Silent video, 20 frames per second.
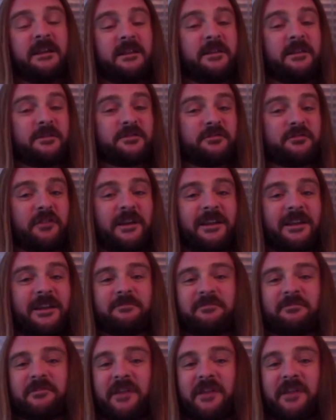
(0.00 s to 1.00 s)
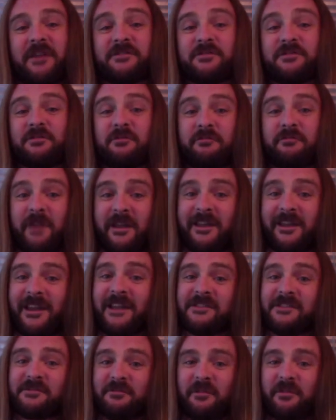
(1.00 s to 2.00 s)
the Australian Prudential
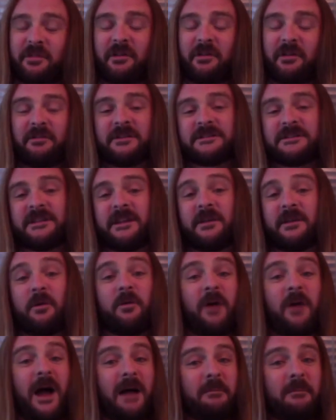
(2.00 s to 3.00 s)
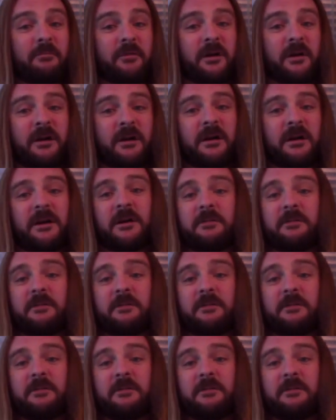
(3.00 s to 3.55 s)
Regulation Authority, or APRA,